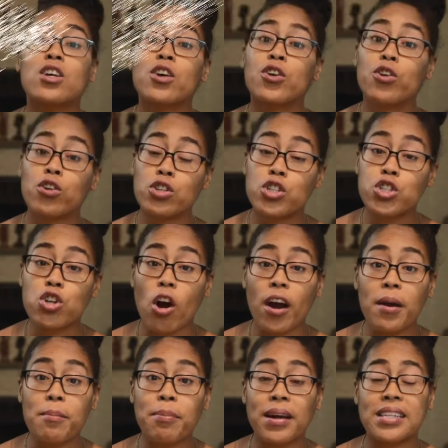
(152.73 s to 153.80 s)
You'll
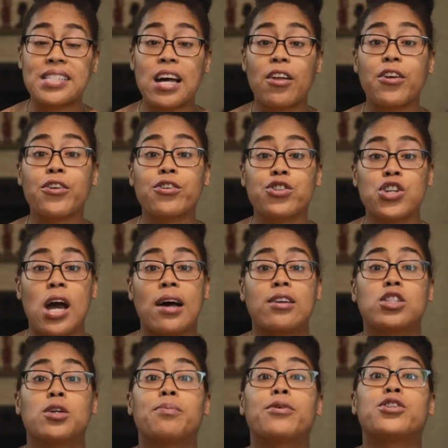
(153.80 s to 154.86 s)
start by telling your child
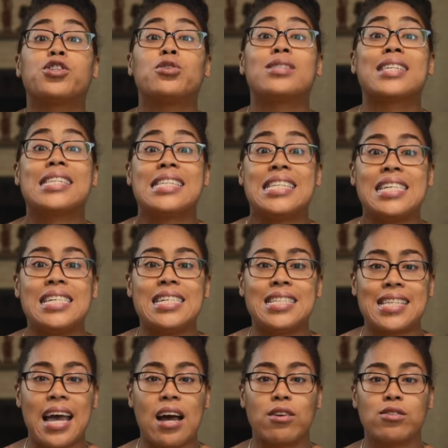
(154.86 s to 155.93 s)
to produce a T
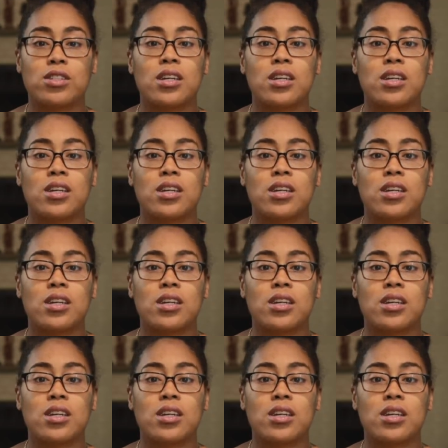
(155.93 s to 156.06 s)
sound.